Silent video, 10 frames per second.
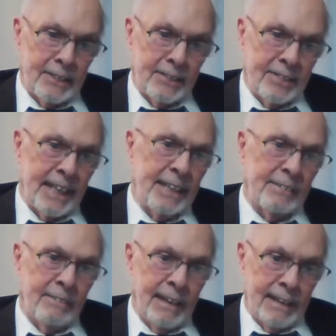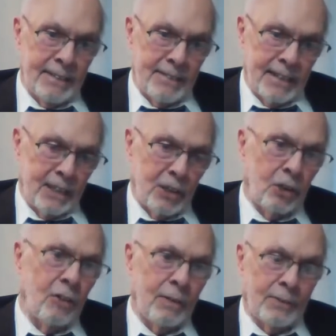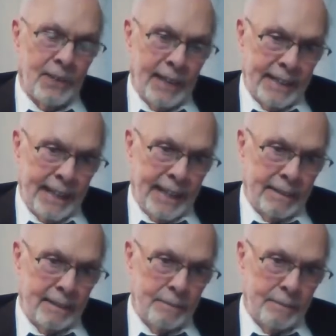to satirize and glorify that,